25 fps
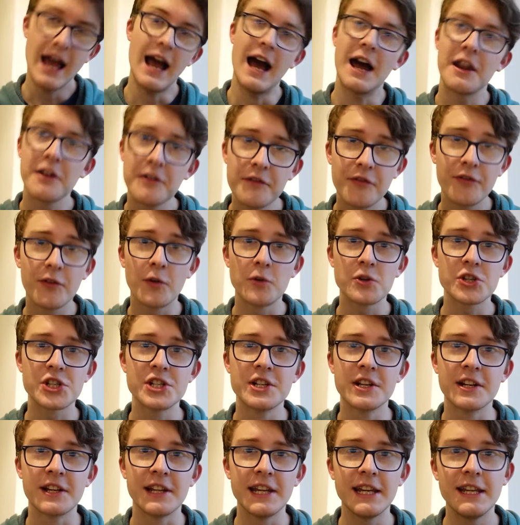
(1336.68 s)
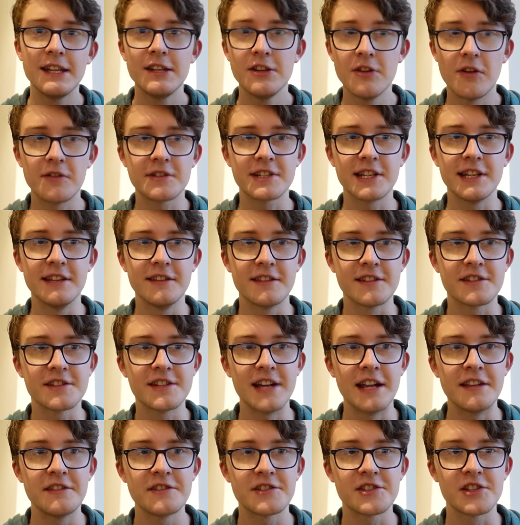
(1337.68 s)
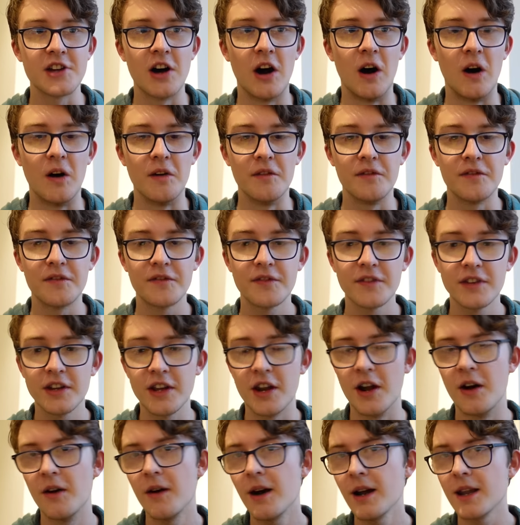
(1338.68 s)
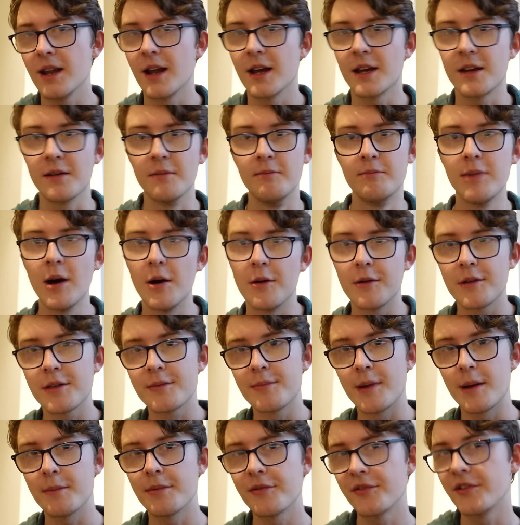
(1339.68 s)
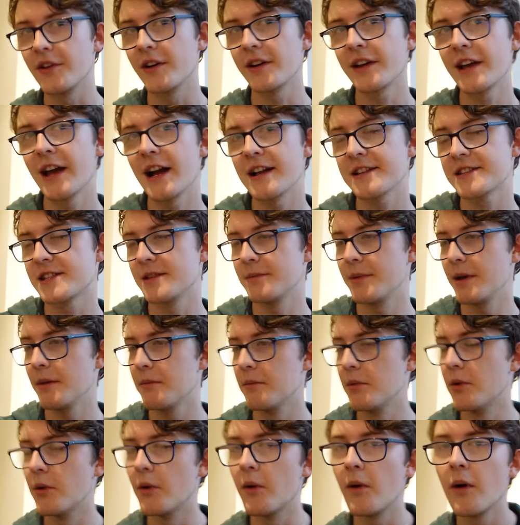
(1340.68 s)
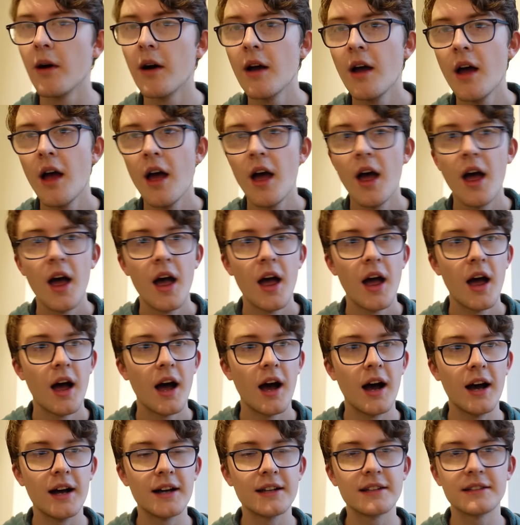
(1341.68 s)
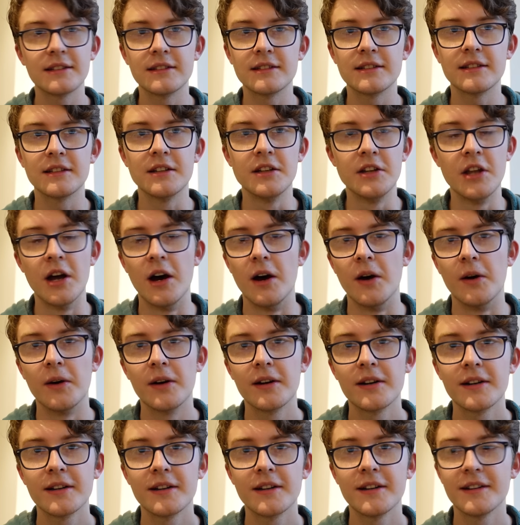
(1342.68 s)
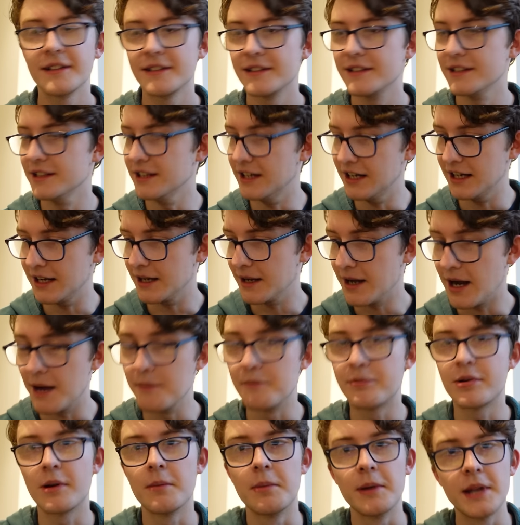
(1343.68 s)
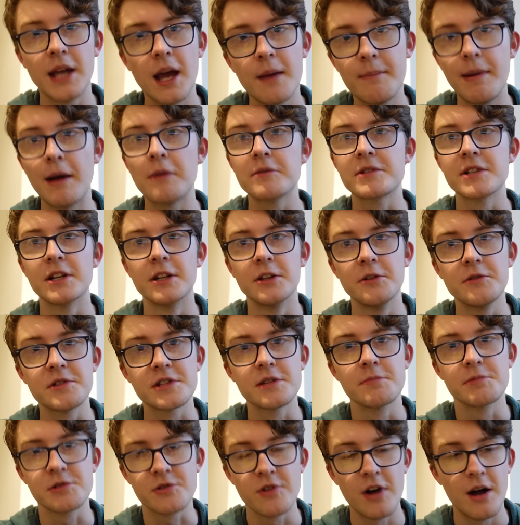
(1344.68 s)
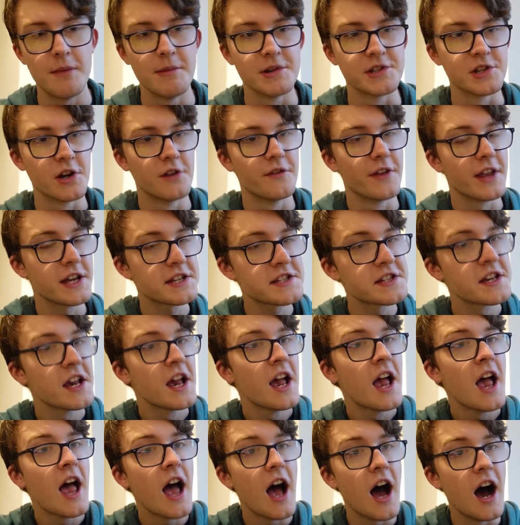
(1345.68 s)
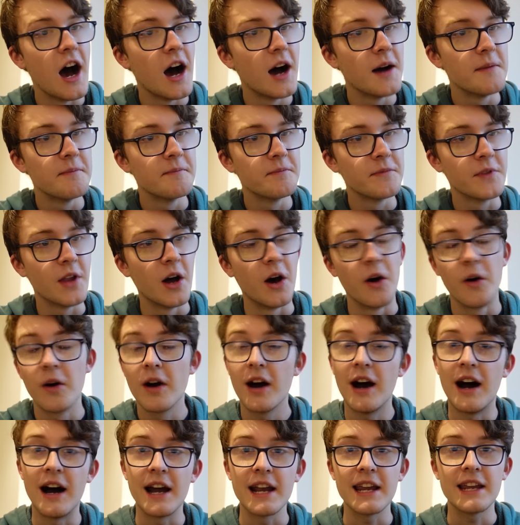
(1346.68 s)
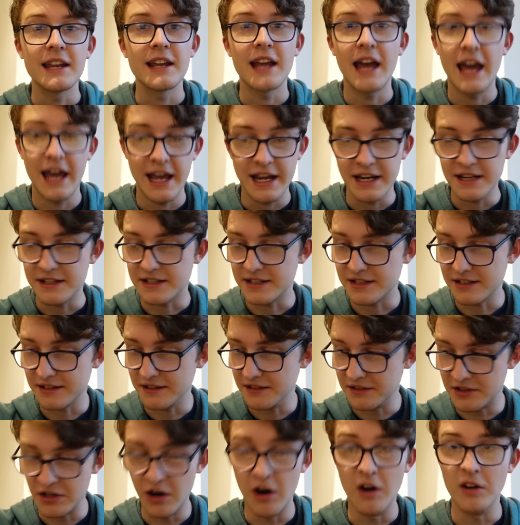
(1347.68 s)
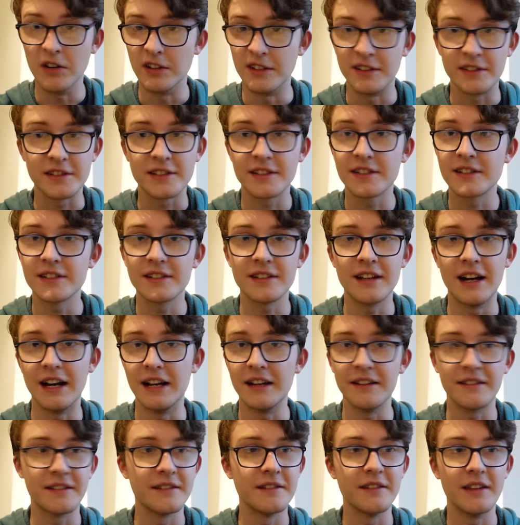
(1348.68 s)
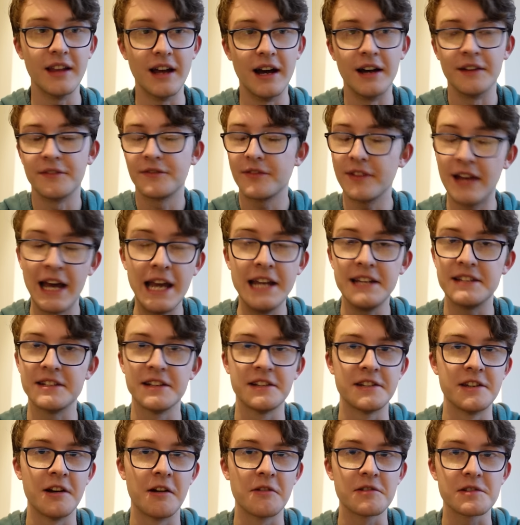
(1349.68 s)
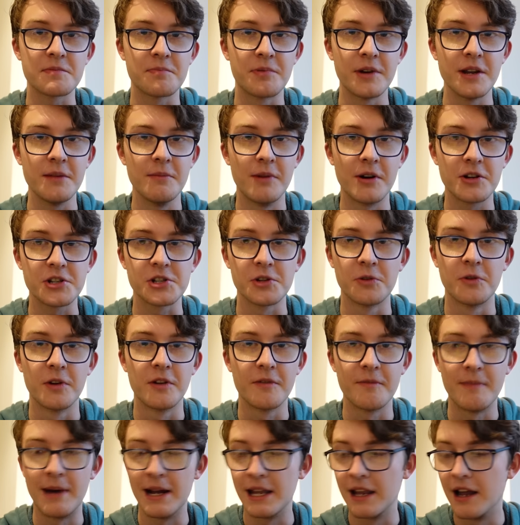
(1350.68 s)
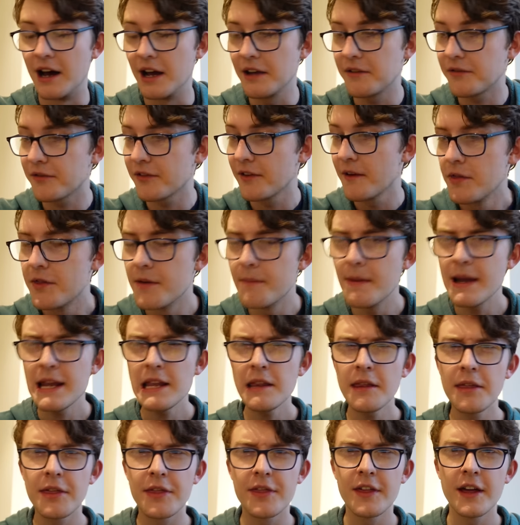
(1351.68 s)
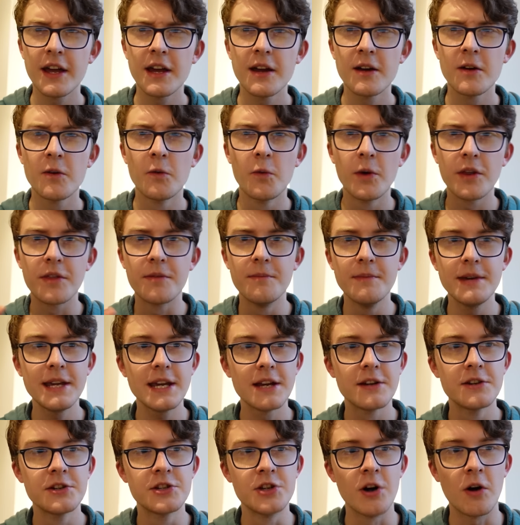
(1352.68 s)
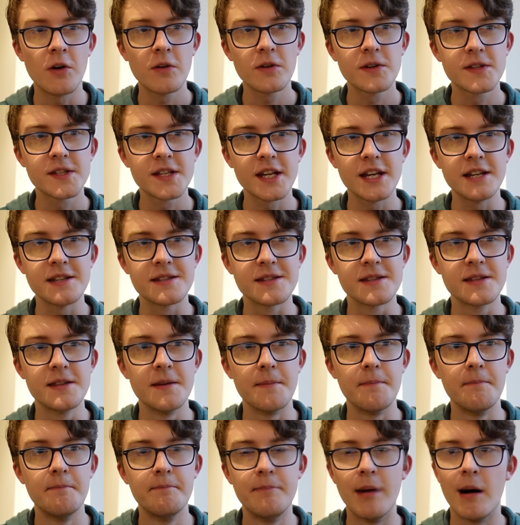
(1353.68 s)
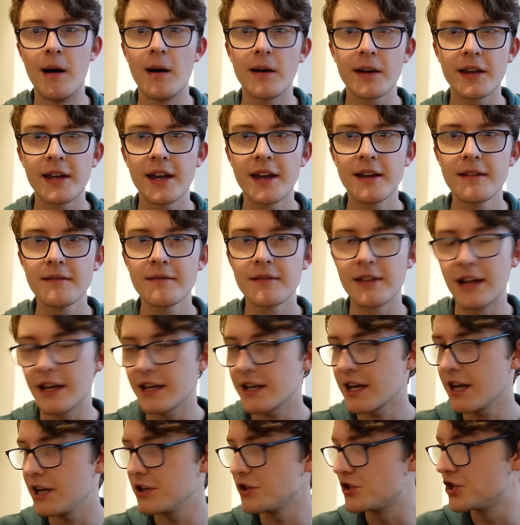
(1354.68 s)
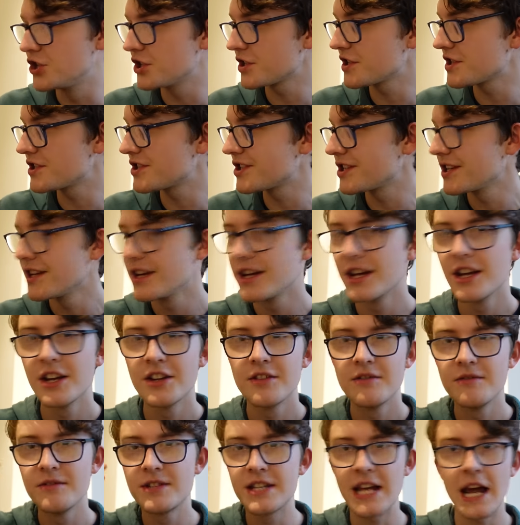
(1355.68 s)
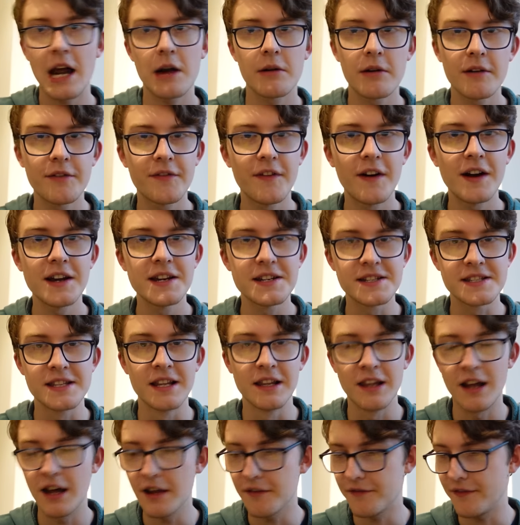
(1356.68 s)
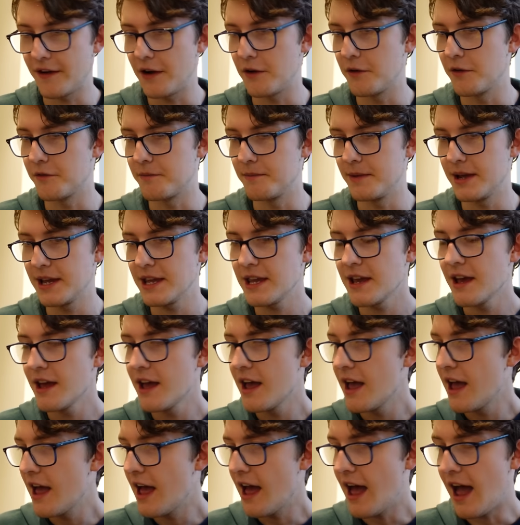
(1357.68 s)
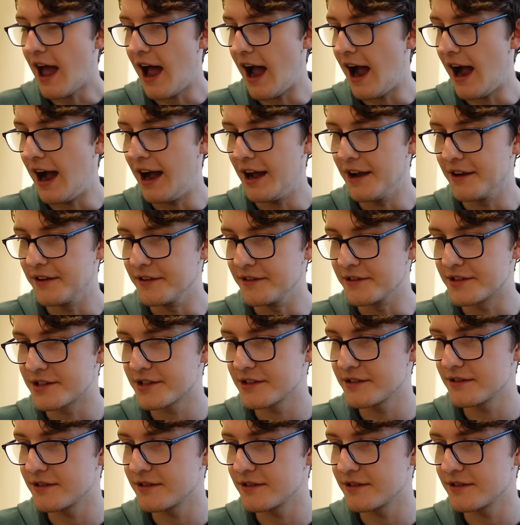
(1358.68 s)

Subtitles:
And unfortunately, not in the sense of, you know, I like them both, but I prefer cats a bit more. No. I'm probably about to lose subscribers over this. No, I hate dogs. I have hated dogs pretty much all of my life. The main thing with me and dogs is the barking. Like, it just terrifies the life out of me. And